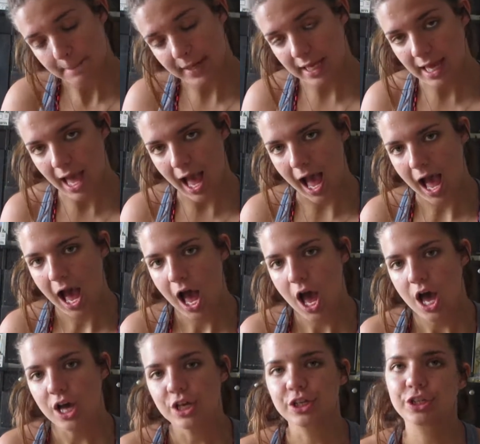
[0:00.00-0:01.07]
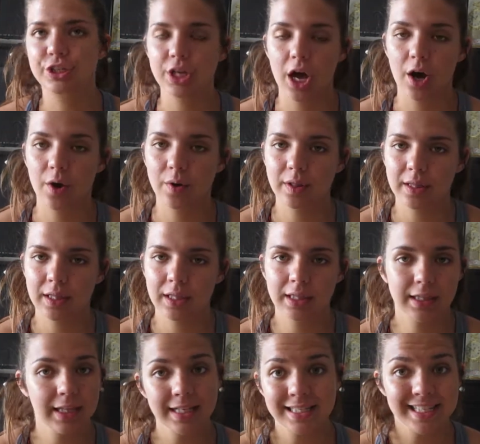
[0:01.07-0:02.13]
But yeah. So,
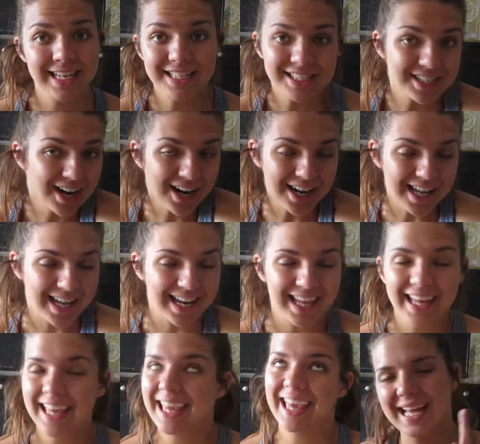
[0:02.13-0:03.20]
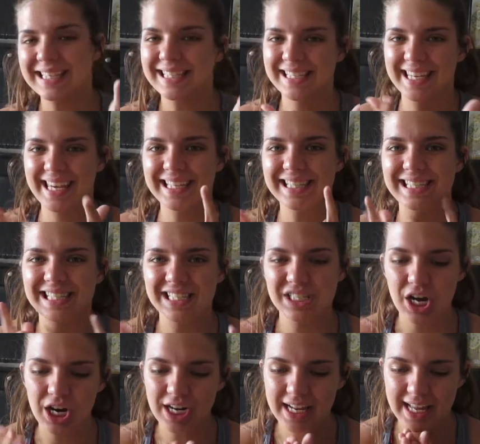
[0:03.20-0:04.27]
let's get started,
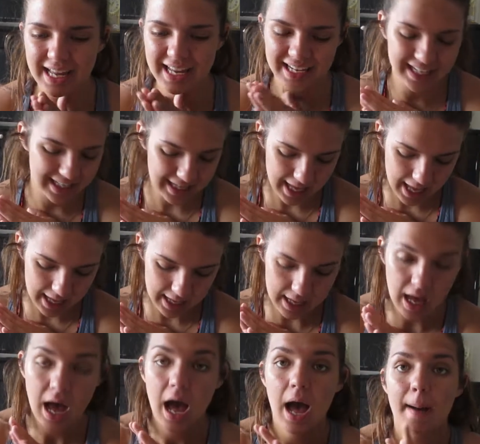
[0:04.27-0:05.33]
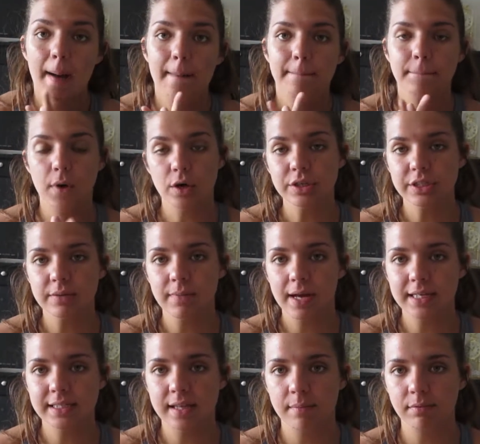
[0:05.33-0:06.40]
yay. Most of
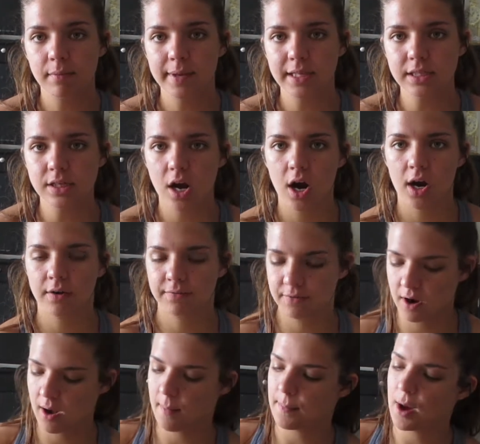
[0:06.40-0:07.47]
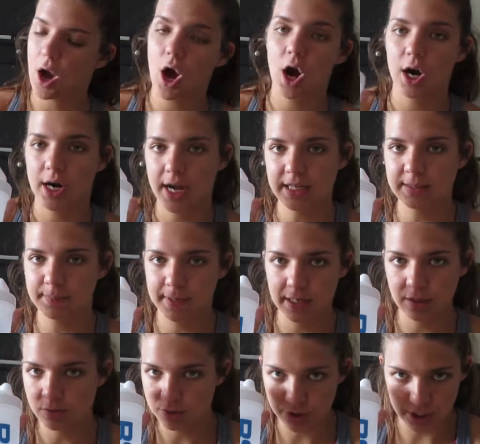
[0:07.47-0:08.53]
my supplements are from RSP
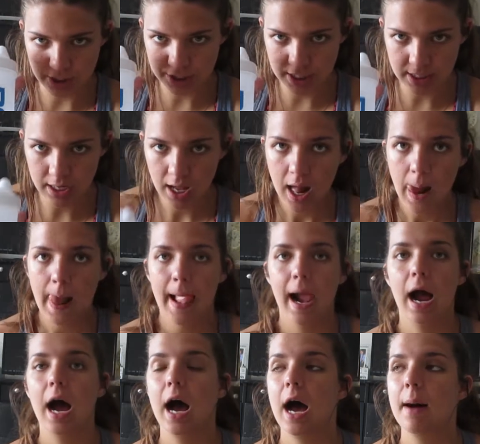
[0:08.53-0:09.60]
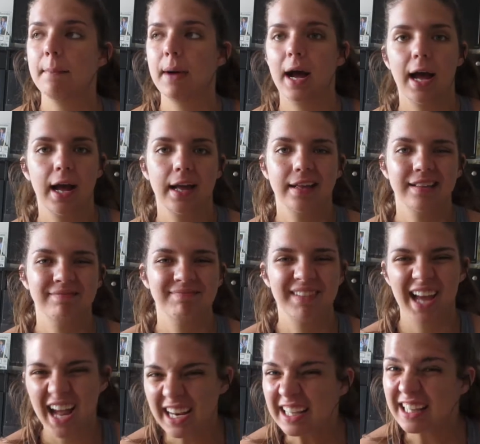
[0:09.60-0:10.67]
Nutrition. I
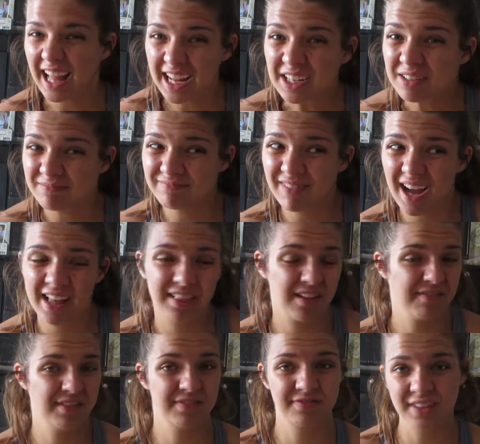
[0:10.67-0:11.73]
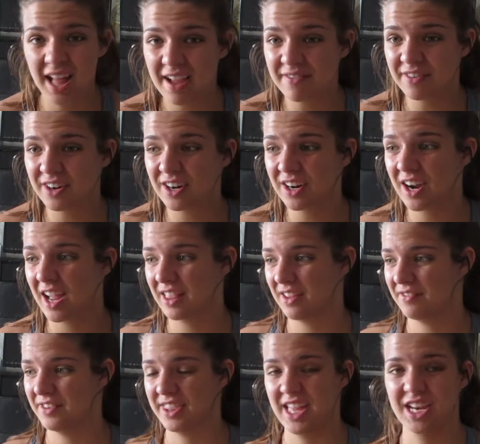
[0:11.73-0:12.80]
kind of like them. I love the flavor, I
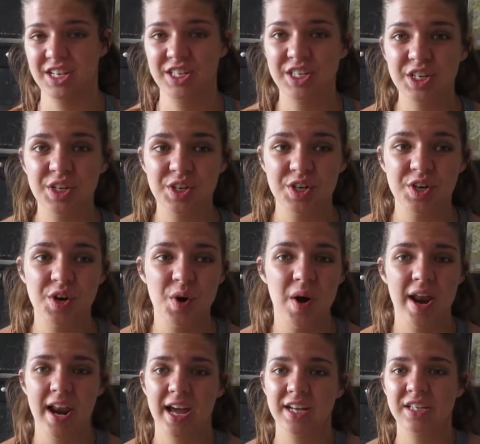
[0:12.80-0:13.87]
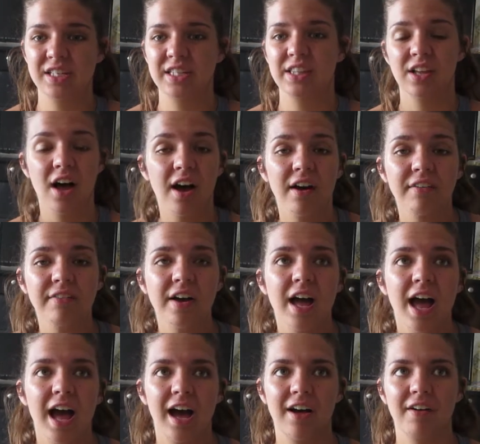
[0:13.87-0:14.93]
love what they do, and I love
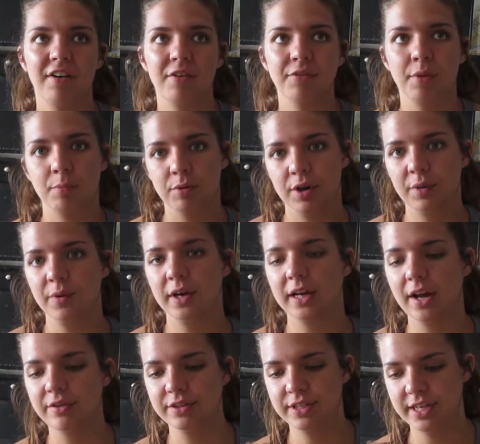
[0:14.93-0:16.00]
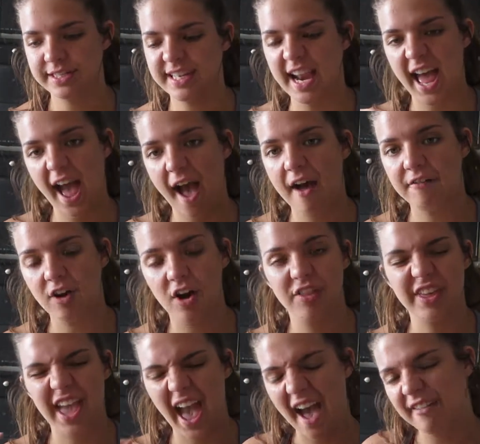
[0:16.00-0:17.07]
how the pre-workout doesn't have all
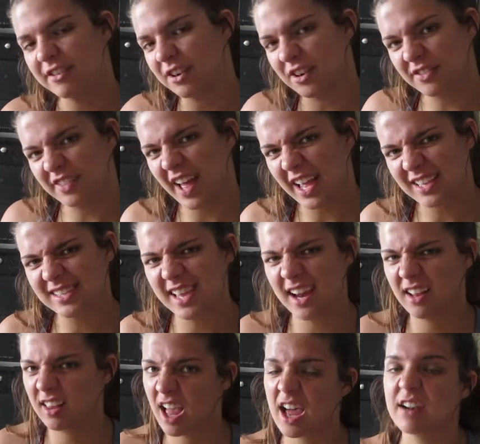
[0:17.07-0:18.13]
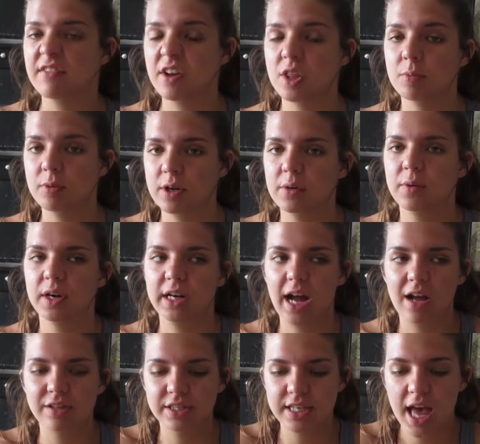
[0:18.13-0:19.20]
the after effects that a lot of other
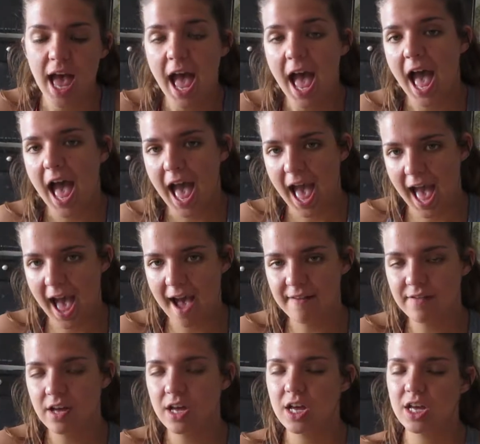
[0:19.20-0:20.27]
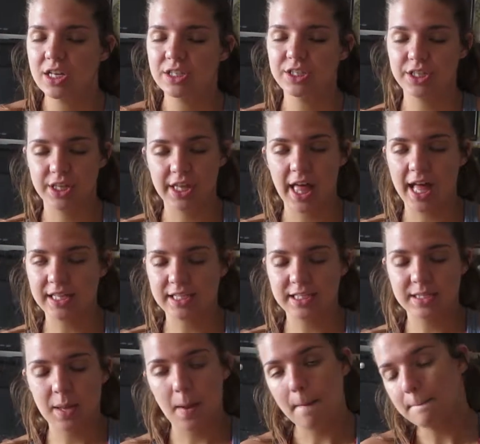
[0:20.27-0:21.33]
pre-workouts have, so
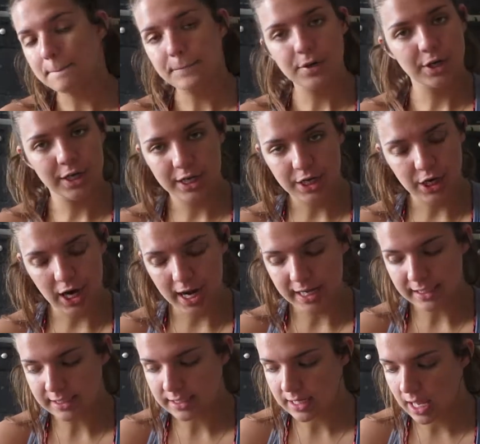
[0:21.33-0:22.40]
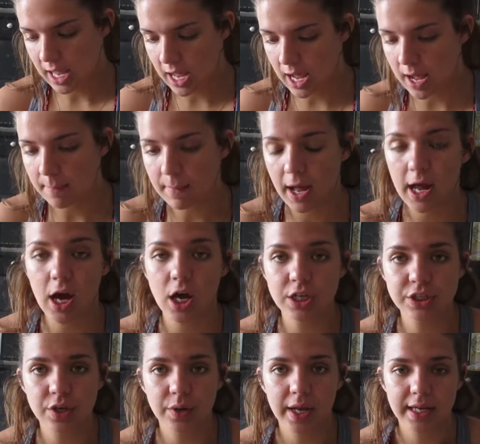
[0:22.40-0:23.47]
that's pretty great. I
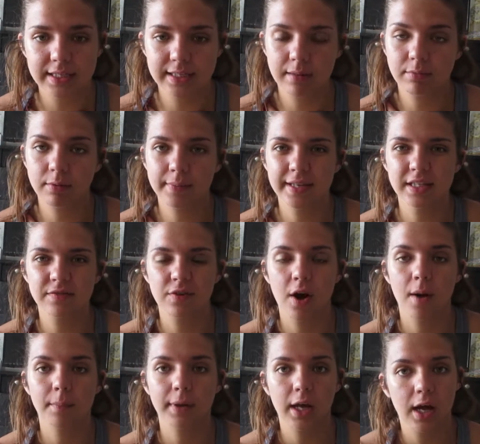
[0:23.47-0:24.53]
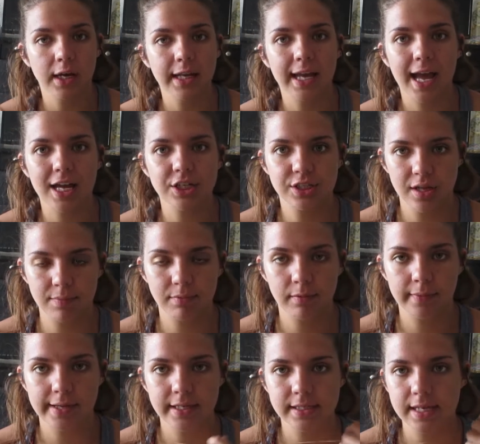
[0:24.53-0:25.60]
also get supplements from Cutting Edge
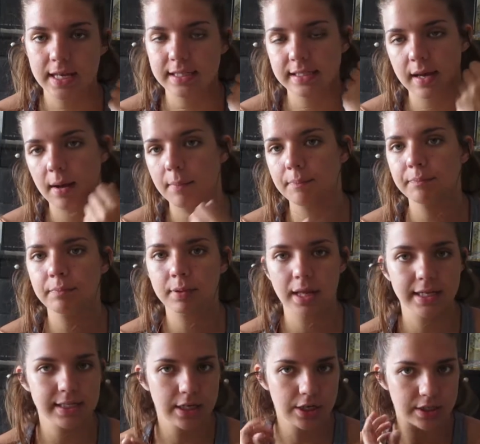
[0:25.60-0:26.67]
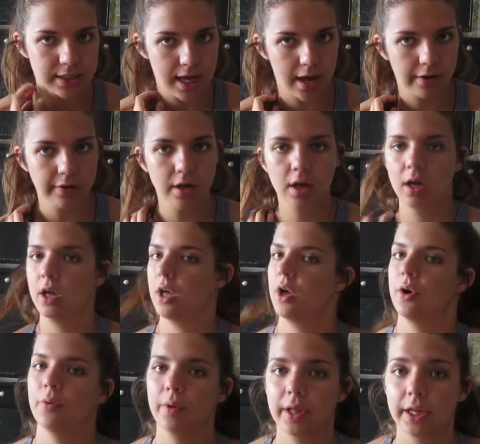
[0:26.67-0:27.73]
Supplements. It's a place here in town,
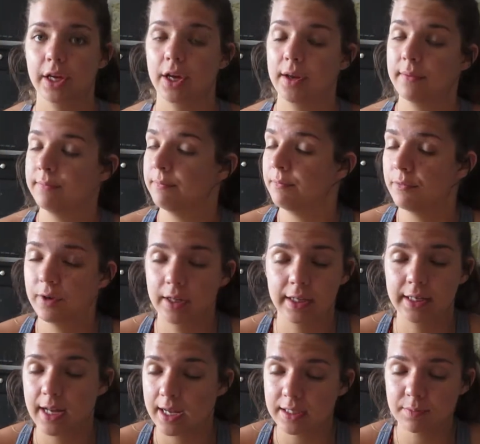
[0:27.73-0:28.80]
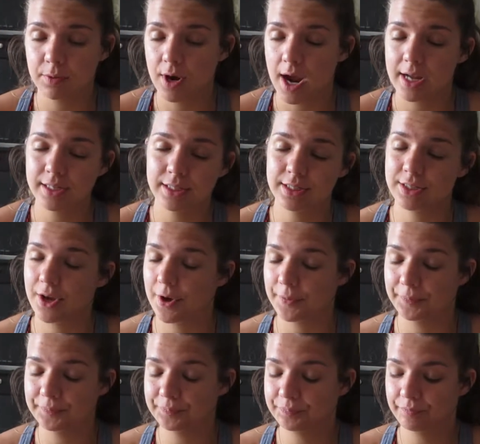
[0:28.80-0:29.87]
really good, really nice price,
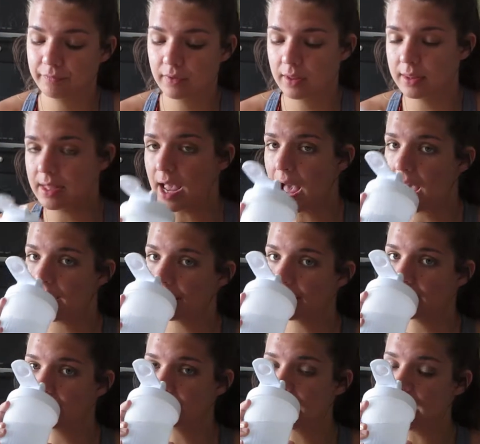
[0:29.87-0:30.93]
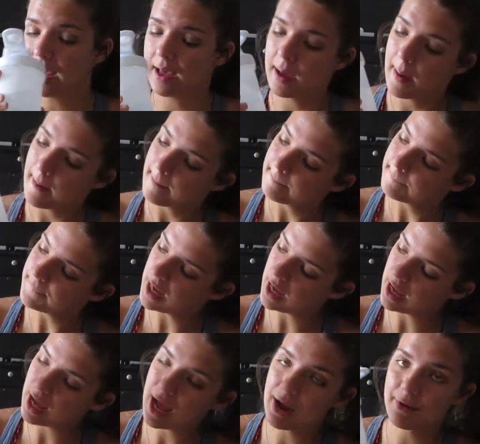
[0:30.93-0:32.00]
so yeah, like that.
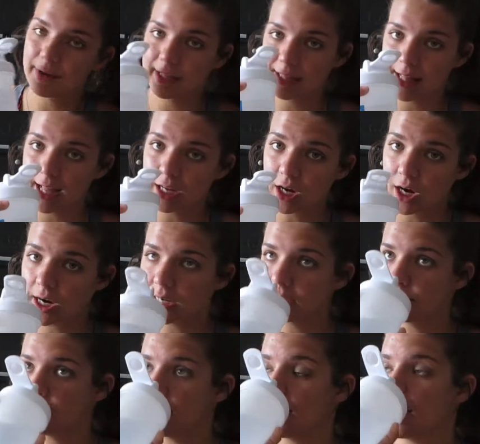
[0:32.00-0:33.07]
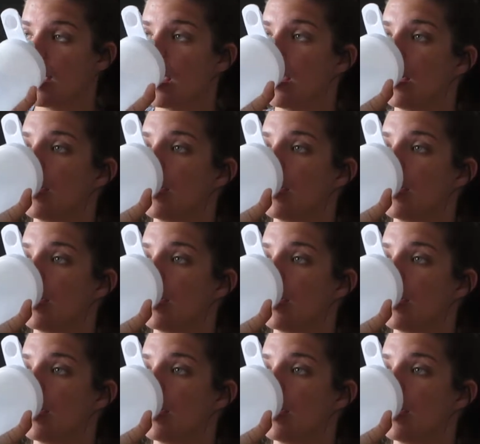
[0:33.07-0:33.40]
But I really like RSP.